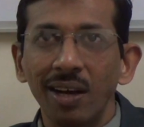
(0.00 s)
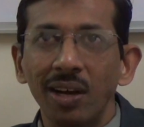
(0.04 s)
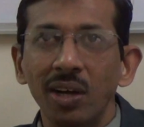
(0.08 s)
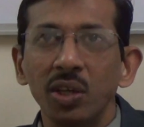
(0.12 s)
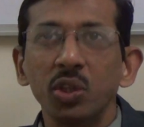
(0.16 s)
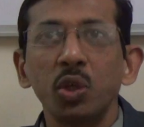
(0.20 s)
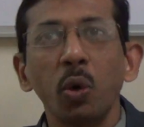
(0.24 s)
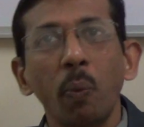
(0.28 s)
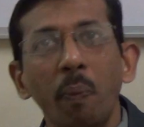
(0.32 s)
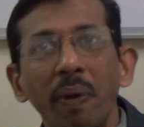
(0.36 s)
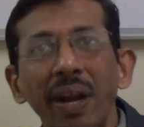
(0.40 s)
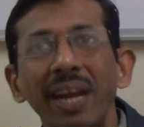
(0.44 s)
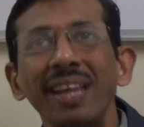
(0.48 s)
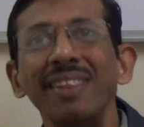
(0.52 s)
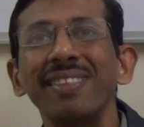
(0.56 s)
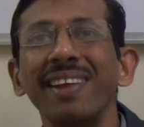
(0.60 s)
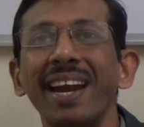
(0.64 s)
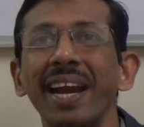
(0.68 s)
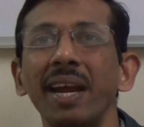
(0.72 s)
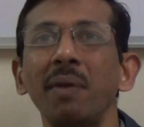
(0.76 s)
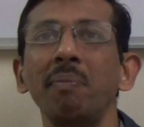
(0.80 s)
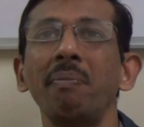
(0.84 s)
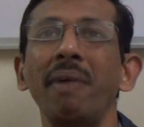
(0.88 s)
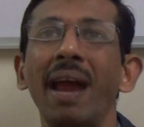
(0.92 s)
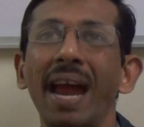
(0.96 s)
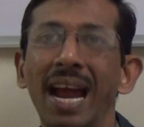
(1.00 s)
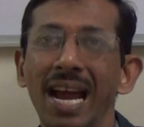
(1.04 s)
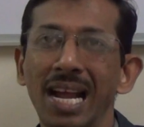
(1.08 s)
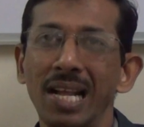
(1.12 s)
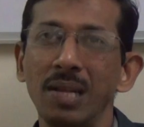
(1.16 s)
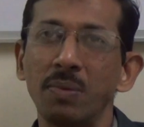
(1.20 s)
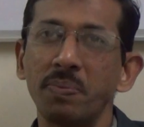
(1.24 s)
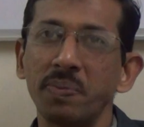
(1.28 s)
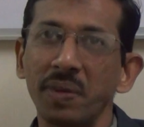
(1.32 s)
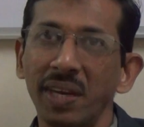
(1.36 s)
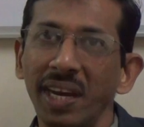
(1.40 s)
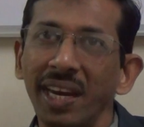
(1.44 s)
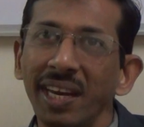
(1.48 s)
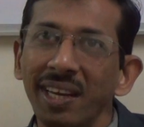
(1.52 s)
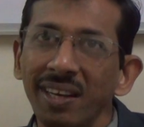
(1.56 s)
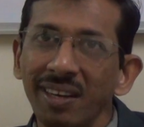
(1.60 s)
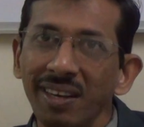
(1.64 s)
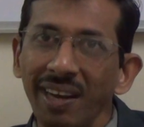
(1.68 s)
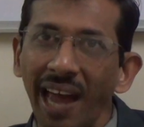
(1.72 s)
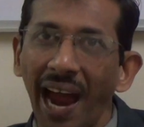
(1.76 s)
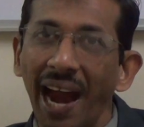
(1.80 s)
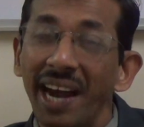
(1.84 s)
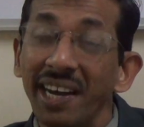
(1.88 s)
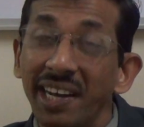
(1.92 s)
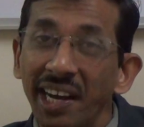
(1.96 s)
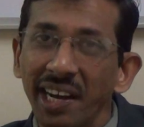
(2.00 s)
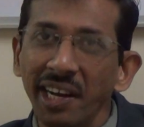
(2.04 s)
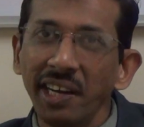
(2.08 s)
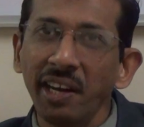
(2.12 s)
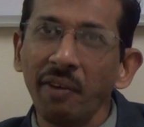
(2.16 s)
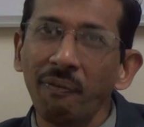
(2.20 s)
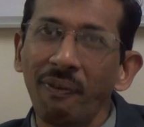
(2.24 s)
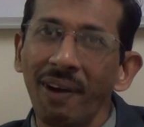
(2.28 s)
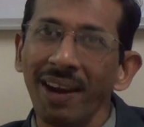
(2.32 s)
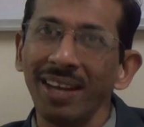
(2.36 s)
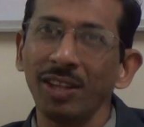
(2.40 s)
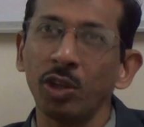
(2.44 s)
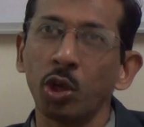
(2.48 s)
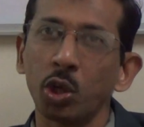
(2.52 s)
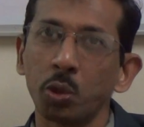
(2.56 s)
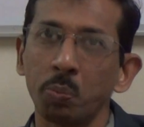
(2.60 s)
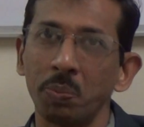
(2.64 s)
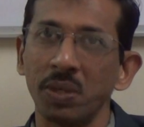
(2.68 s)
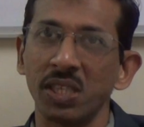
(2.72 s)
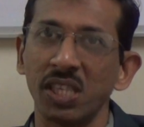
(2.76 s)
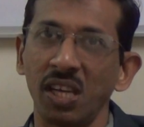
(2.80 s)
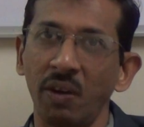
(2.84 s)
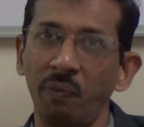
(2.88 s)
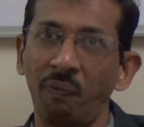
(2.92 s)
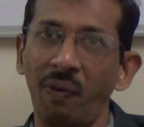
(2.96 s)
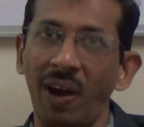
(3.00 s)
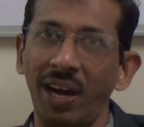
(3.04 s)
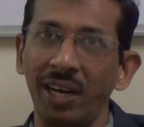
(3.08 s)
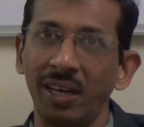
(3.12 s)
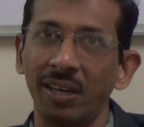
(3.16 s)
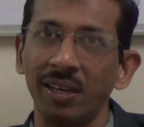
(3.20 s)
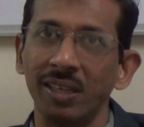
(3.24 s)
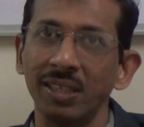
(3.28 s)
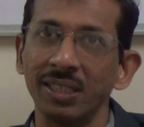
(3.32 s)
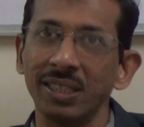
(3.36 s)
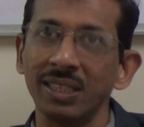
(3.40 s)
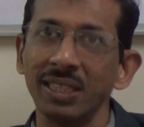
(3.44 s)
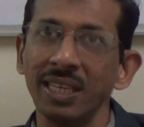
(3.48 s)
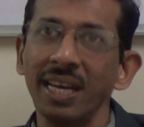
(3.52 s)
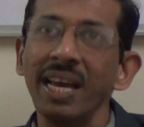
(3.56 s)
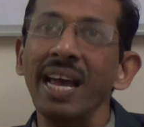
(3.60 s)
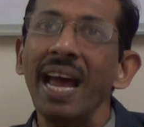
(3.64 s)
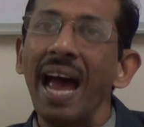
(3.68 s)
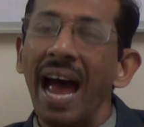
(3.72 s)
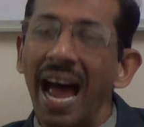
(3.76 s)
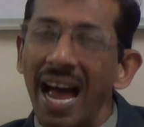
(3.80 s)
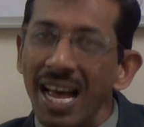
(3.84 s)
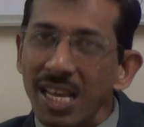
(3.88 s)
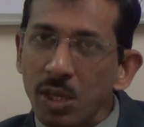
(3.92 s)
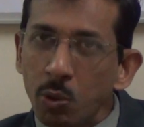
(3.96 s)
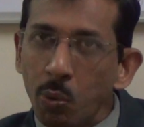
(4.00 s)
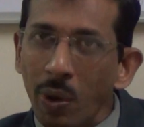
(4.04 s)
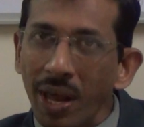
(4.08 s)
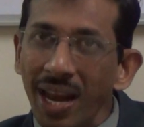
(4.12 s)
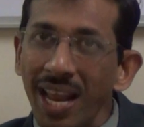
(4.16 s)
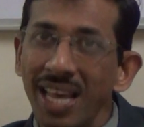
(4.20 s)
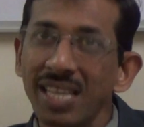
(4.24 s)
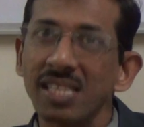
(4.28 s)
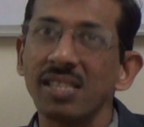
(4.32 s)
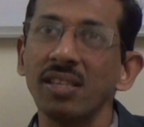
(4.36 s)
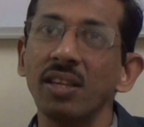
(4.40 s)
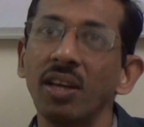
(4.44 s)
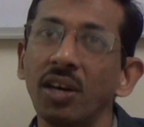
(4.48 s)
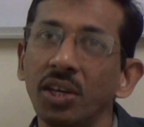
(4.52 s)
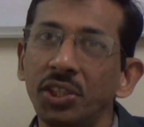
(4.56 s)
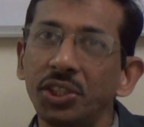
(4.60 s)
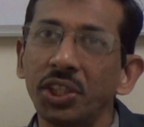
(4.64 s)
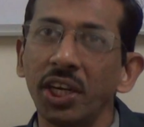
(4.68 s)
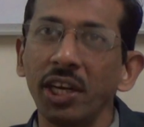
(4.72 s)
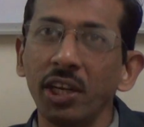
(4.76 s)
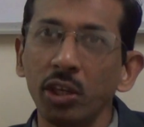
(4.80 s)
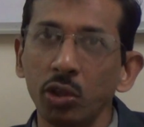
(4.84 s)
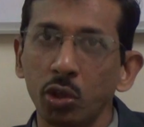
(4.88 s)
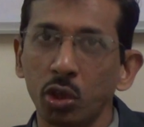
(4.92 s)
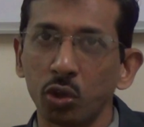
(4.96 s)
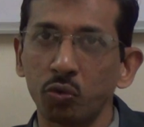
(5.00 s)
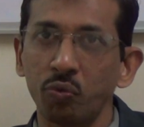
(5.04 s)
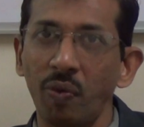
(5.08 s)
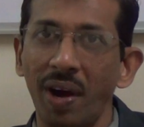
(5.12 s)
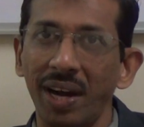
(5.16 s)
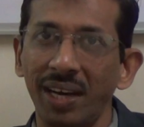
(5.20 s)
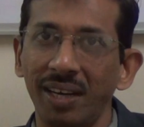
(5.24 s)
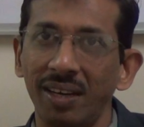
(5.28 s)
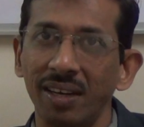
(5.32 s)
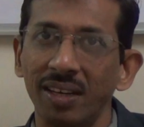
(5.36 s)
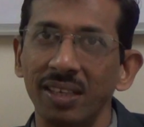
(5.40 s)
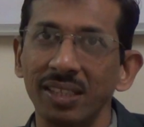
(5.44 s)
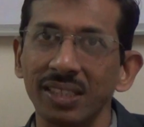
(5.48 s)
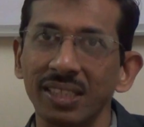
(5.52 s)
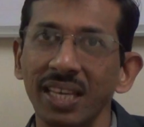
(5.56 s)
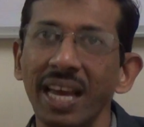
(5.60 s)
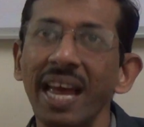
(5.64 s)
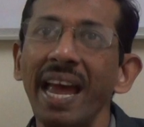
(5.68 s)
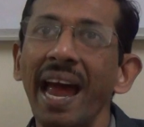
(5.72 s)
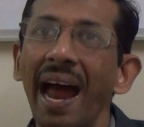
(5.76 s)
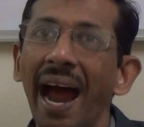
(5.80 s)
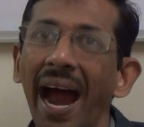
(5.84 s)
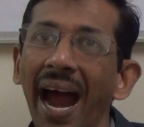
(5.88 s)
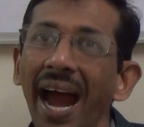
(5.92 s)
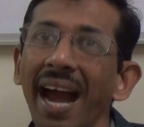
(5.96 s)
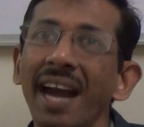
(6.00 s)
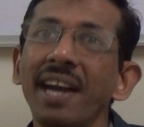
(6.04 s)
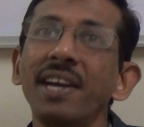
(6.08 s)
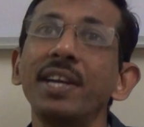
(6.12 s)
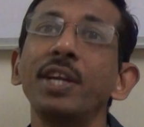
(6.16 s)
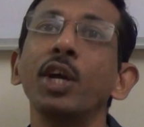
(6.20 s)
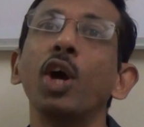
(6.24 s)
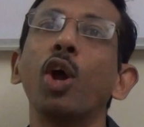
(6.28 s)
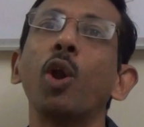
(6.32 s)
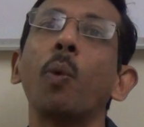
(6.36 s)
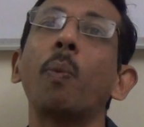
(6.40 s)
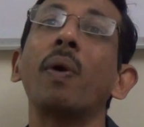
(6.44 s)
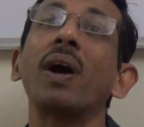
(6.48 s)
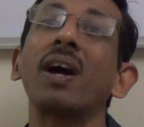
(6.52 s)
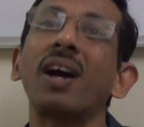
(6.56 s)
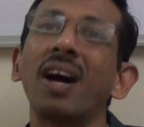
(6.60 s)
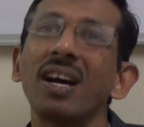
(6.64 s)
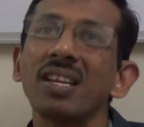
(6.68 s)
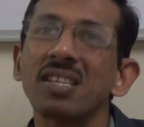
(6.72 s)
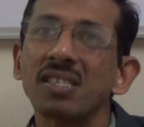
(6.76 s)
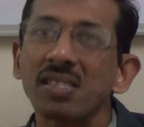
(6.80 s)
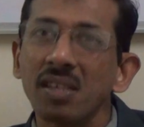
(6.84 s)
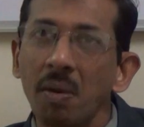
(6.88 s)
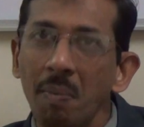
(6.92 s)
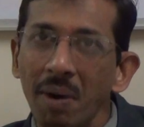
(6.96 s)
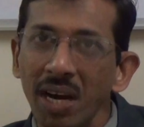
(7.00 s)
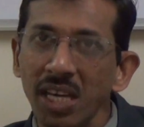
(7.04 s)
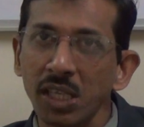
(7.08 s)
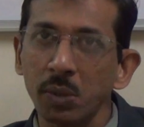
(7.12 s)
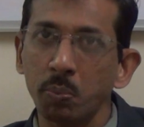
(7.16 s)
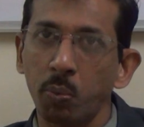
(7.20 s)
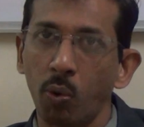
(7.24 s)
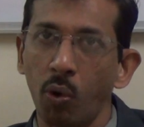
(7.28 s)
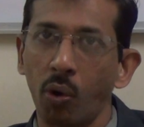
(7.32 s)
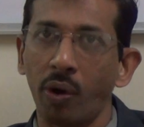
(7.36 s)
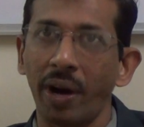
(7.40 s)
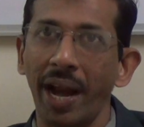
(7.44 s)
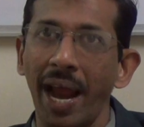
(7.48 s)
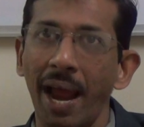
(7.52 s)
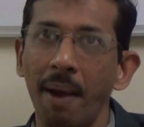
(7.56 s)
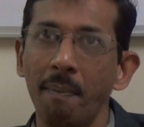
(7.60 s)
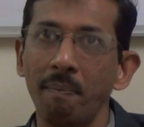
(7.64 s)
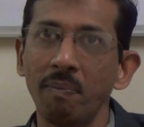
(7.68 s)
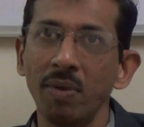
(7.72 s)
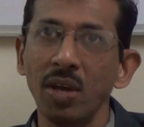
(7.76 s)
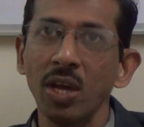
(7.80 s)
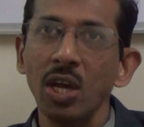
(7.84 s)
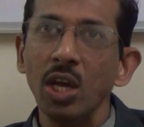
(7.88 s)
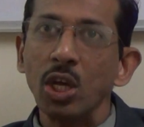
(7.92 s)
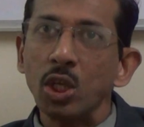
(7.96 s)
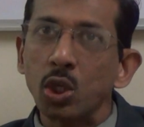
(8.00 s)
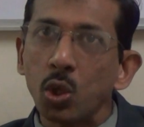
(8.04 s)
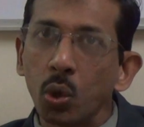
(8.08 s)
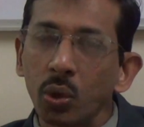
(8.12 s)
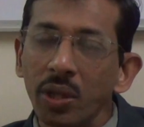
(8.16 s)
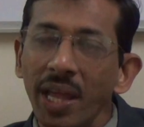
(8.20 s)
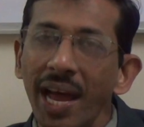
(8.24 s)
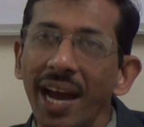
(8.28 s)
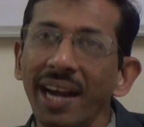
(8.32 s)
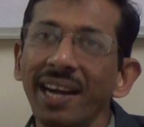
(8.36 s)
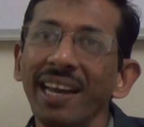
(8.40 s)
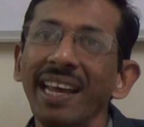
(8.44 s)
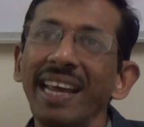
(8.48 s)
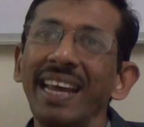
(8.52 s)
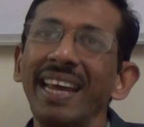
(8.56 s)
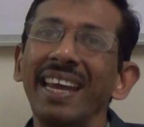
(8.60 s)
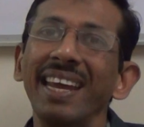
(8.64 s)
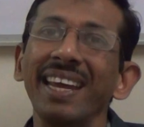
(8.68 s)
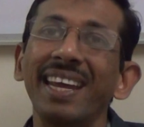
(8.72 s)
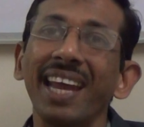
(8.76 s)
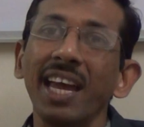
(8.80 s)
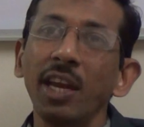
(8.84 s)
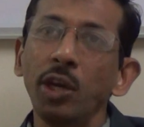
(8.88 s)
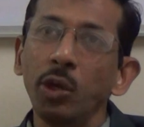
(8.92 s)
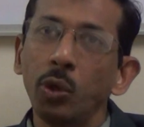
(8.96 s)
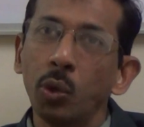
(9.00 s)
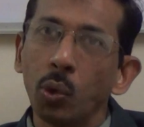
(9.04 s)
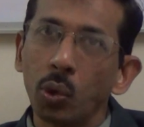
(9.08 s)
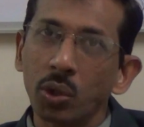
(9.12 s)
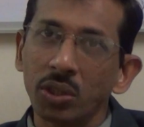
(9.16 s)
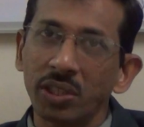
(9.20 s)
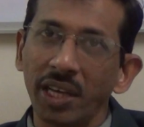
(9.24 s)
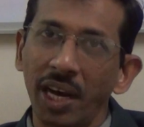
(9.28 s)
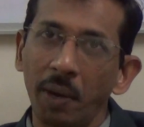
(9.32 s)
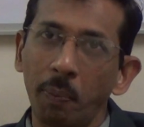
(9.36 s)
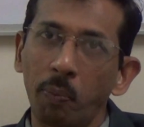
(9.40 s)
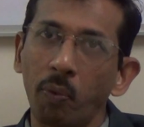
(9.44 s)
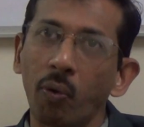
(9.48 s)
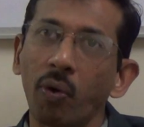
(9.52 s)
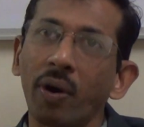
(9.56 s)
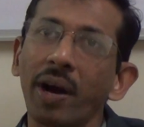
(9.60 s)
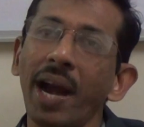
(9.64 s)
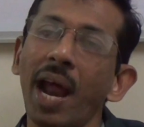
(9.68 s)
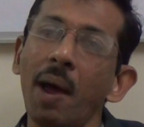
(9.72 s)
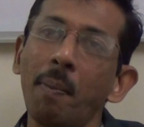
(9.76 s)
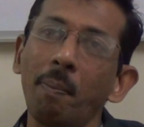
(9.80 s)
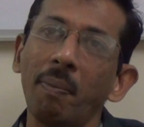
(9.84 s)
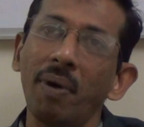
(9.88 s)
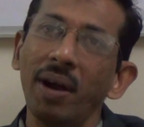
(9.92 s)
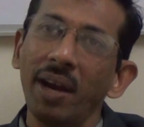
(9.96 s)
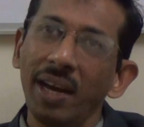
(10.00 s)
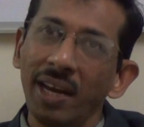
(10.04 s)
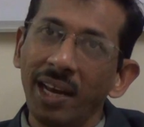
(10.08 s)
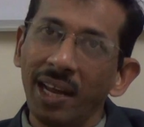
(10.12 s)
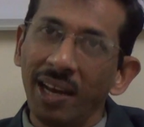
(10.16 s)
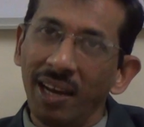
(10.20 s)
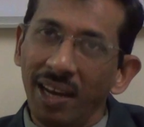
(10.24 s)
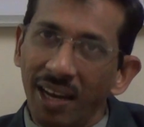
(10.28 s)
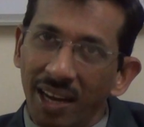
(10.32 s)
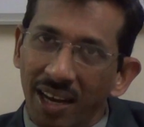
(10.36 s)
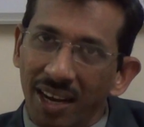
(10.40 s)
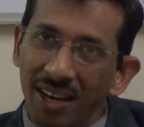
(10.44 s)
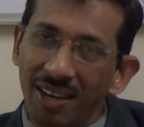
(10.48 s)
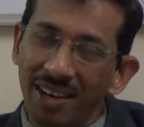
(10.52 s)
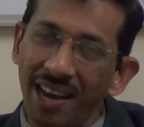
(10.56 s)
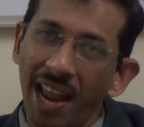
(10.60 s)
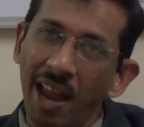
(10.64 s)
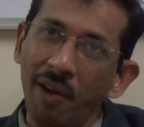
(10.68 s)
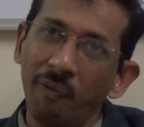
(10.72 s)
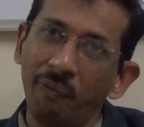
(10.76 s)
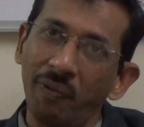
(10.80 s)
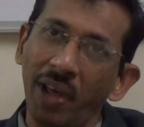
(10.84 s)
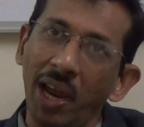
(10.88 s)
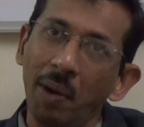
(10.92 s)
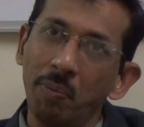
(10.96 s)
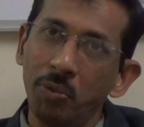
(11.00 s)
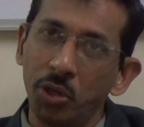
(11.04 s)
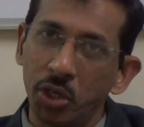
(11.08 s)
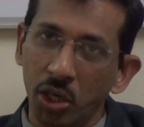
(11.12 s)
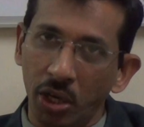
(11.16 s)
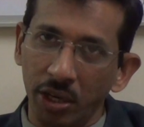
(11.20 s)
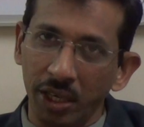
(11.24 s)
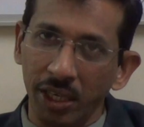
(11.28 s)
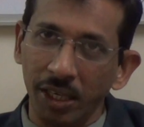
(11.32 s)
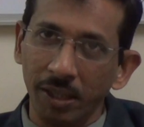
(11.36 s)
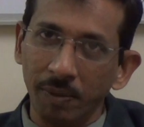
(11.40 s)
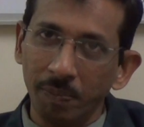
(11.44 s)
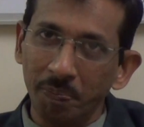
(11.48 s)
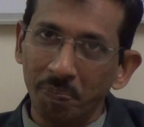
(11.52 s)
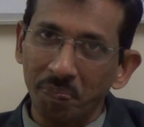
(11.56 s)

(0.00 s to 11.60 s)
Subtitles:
So brain time helps in identifying those missing factors as well as nurturing those factors and develop a customized program so that he can use that program in a lifetime journey,